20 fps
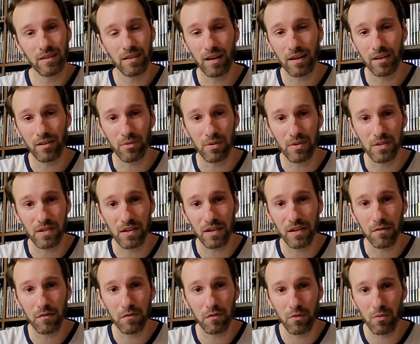are you
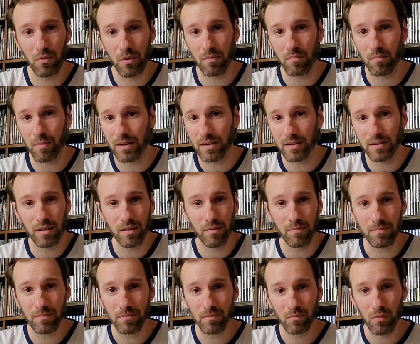excited for what might
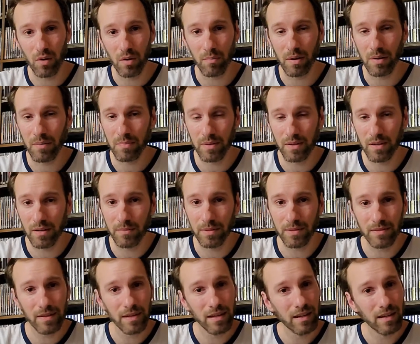come, what might be
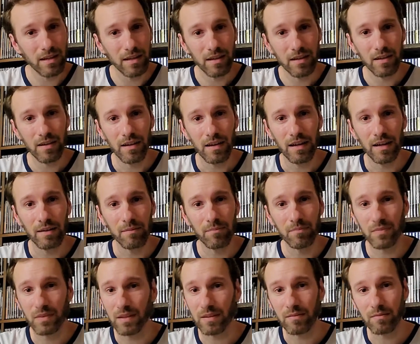coming?
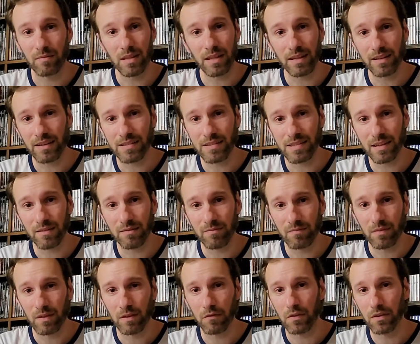Um, think, like I said,
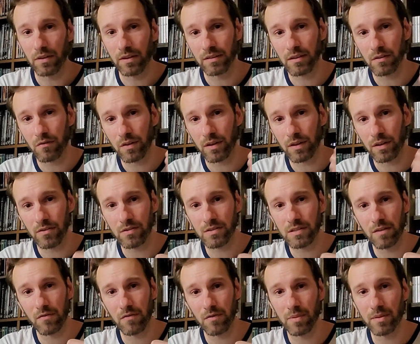if you like these videos,
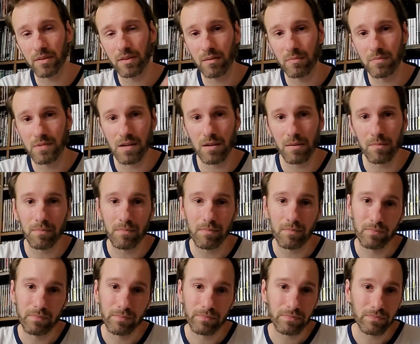give them a thumbs up.
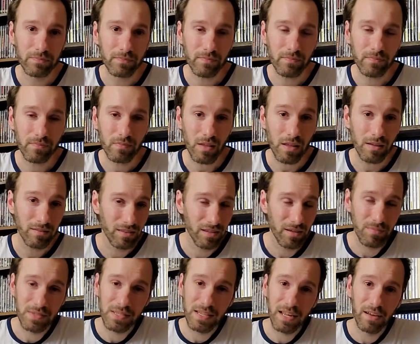
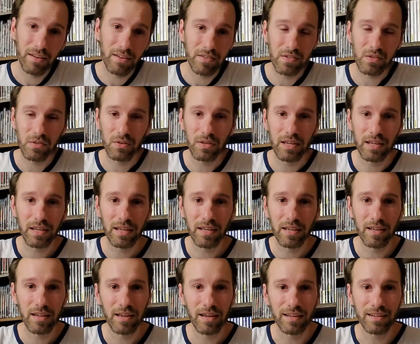Thumbs down, it's
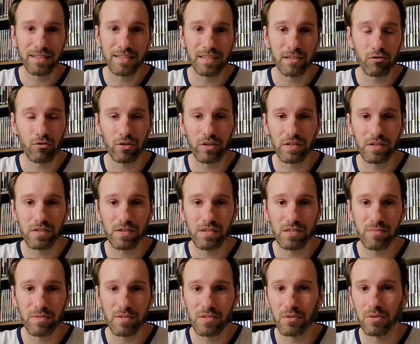okay. I can take
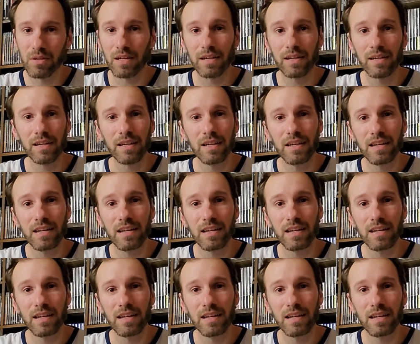criticism, it's okay.